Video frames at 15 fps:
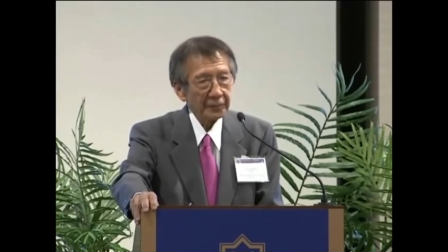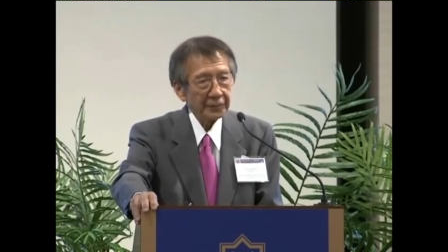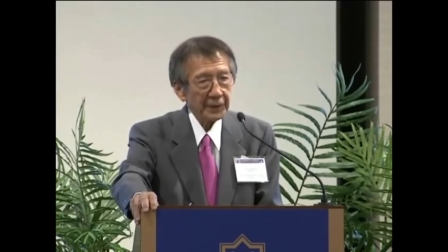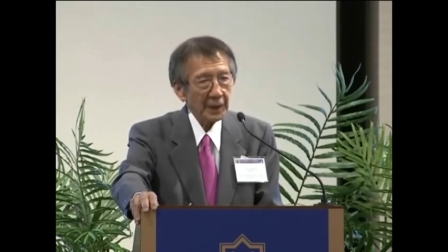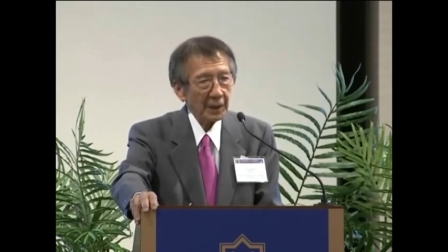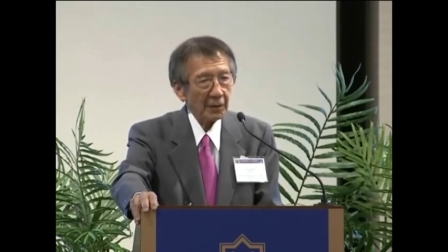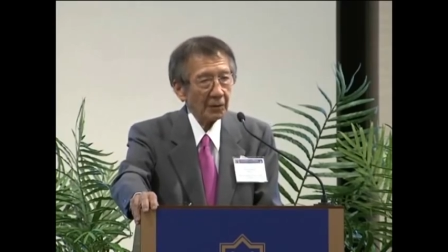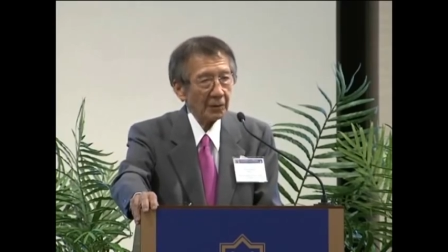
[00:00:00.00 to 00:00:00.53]

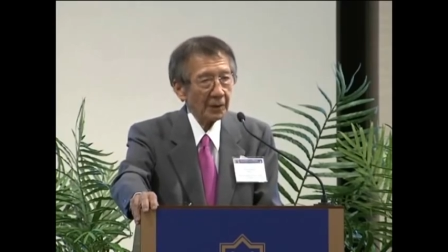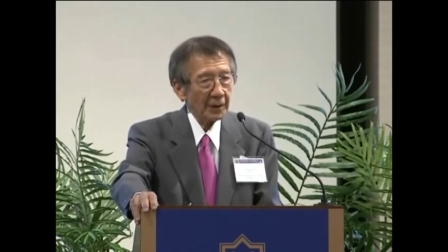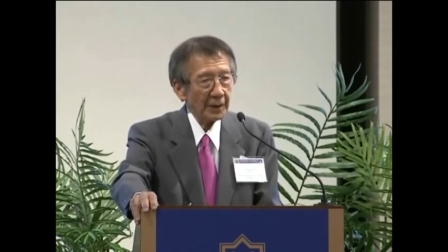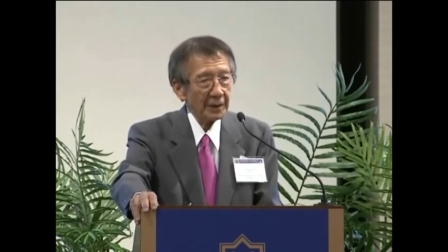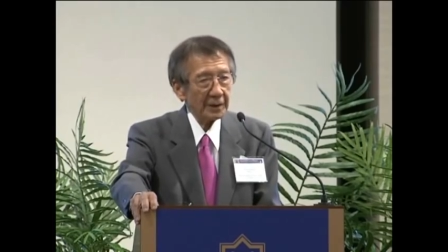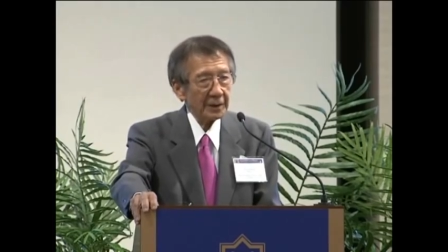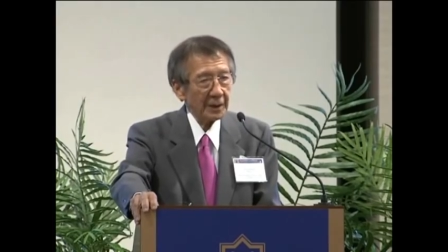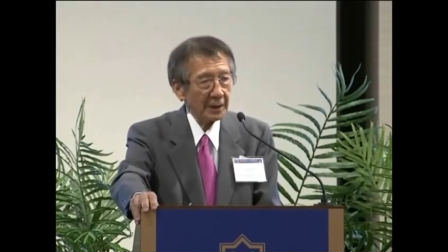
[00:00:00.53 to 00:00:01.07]
now
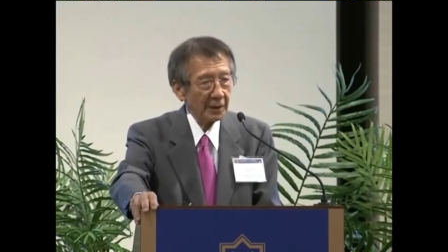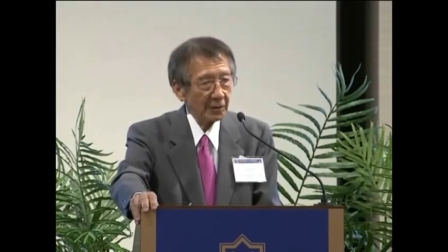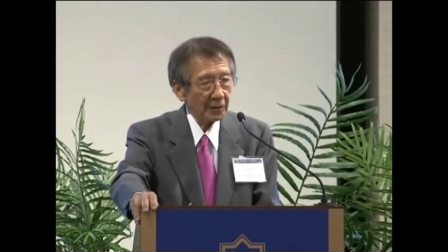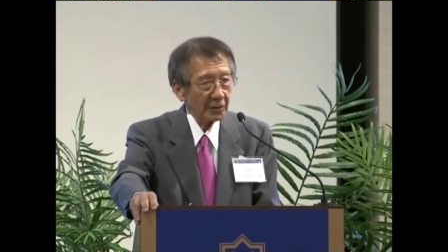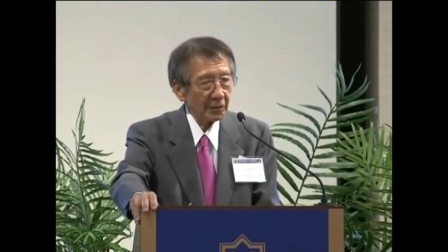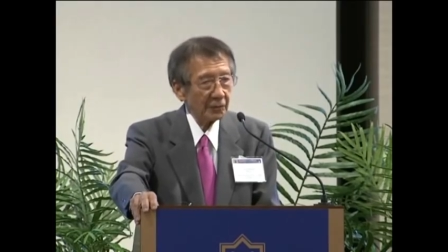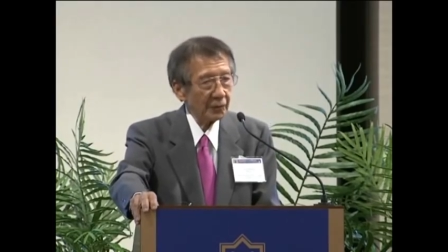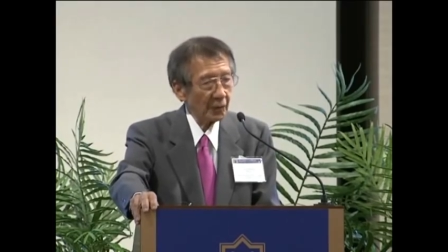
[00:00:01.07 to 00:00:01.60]
a
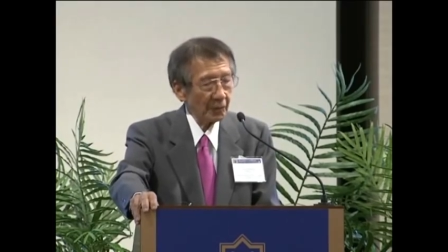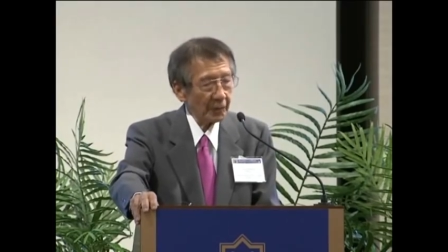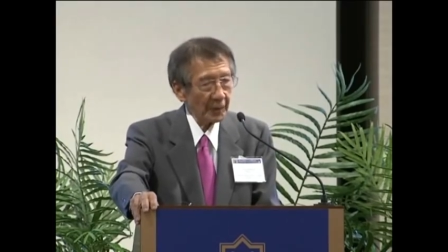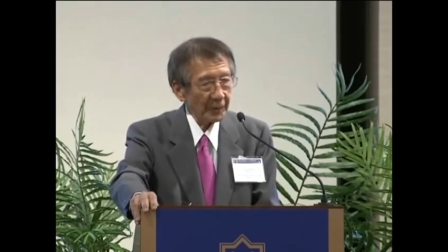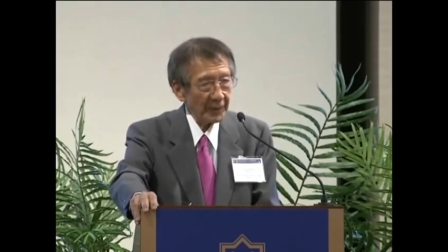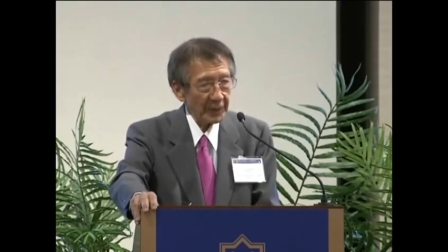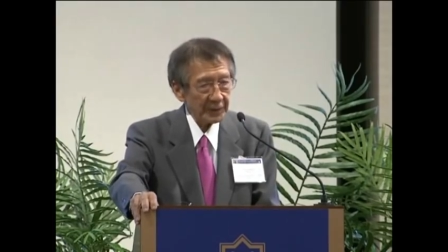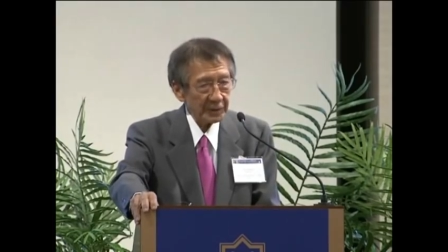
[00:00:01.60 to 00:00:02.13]
tenured full
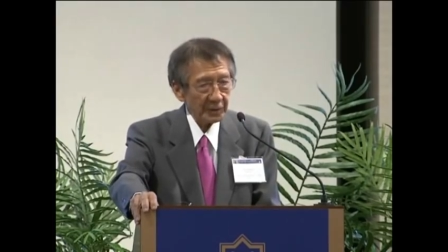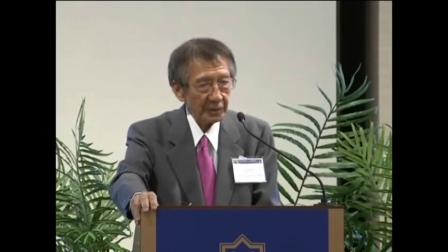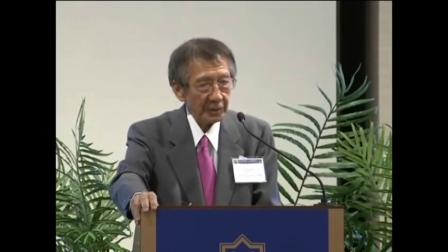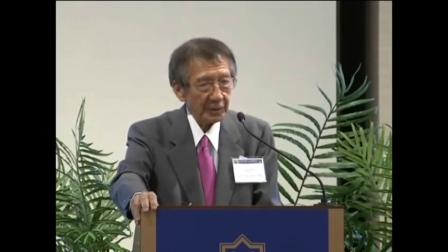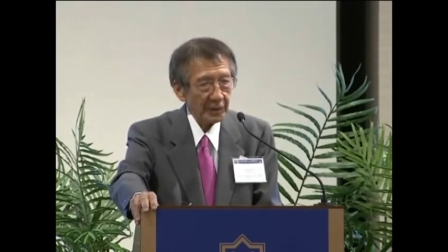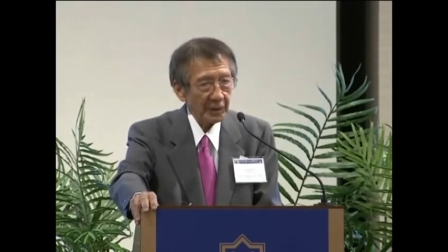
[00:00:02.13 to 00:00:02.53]
professor.